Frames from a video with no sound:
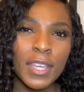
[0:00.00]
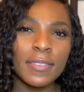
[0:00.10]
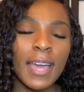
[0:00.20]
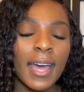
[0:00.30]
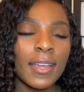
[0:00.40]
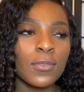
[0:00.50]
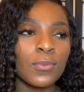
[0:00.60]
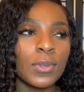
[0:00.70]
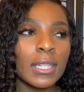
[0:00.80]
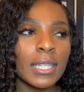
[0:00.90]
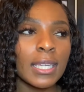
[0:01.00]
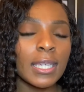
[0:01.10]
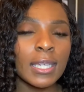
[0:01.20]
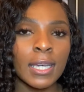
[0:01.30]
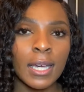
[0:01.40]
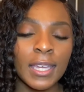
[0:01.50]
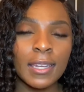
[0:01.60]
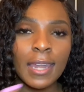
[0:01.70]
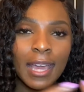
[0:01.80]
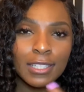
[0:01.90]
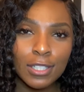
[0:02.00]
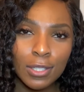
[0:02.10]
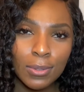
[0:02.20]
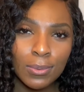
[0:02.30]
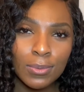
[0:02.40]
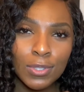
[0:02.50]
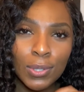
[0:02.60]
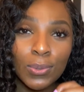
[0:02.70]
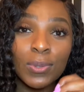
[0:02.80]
that really connect you to